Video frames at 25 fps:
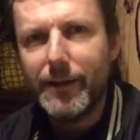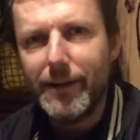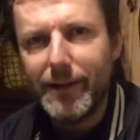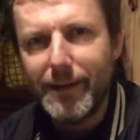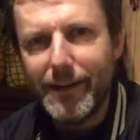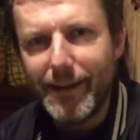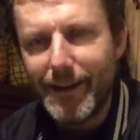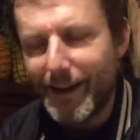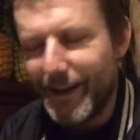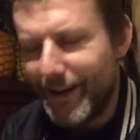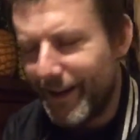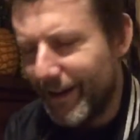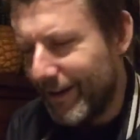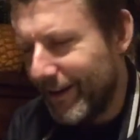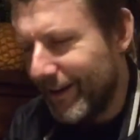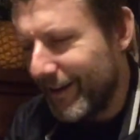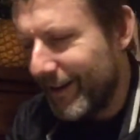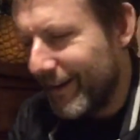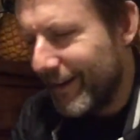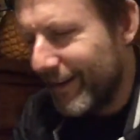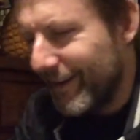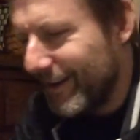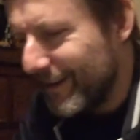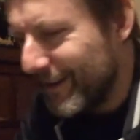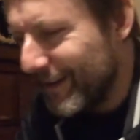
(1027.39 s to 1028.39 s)
That
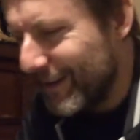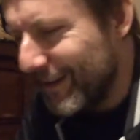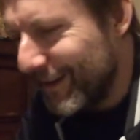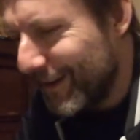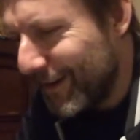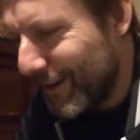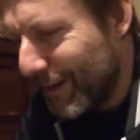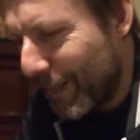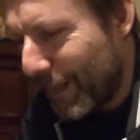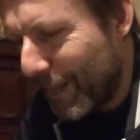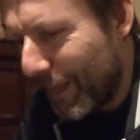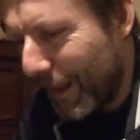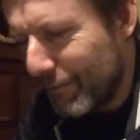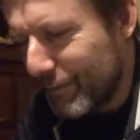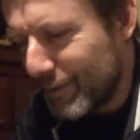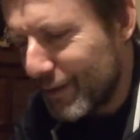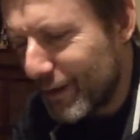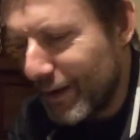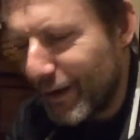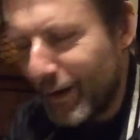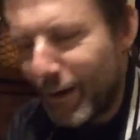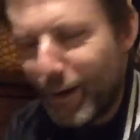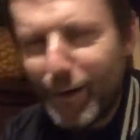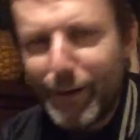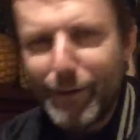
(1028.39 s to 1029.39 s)
was
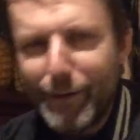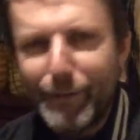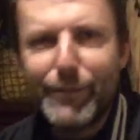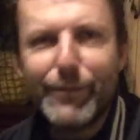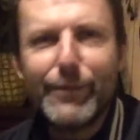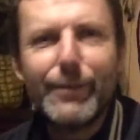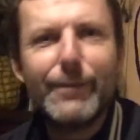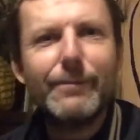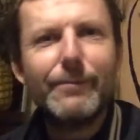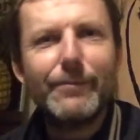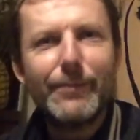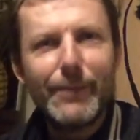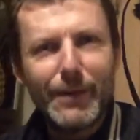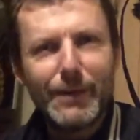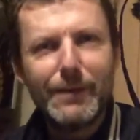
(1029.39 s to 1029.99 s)
the life.